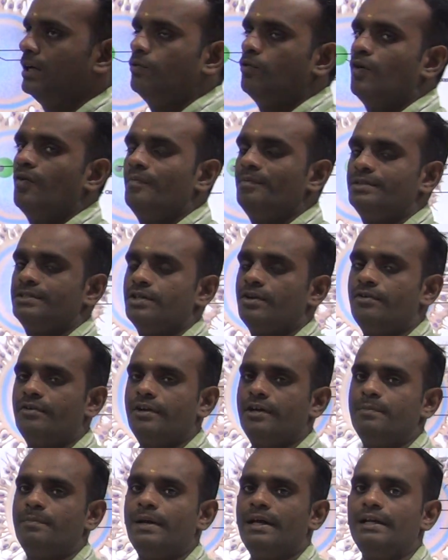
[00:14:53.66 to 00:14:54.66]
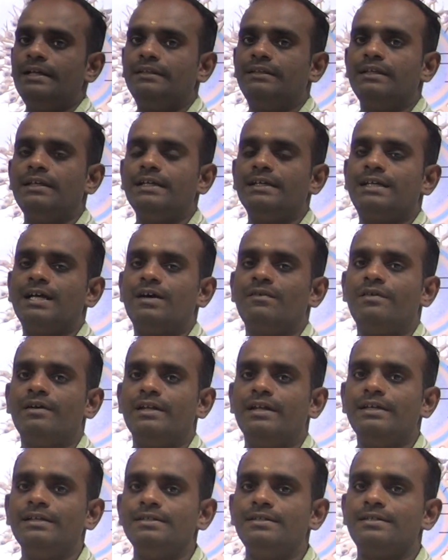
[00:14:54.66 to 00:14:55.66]
ovum is surrounded by 3
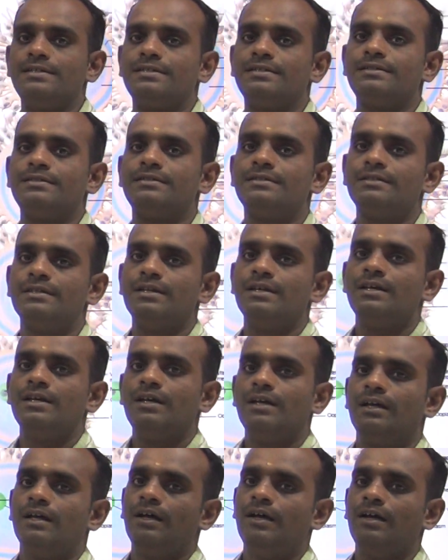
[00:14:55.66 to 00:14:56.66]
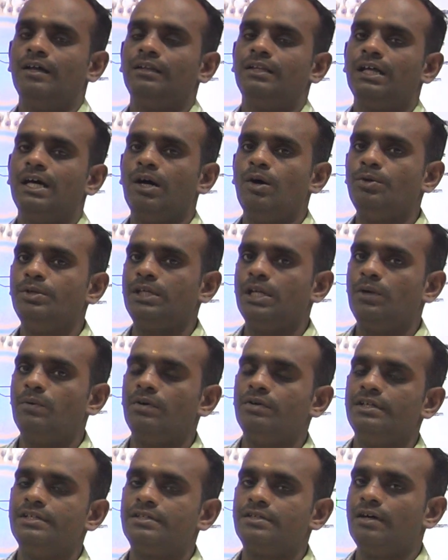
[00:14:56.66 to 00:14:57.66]
coverings. The outer one is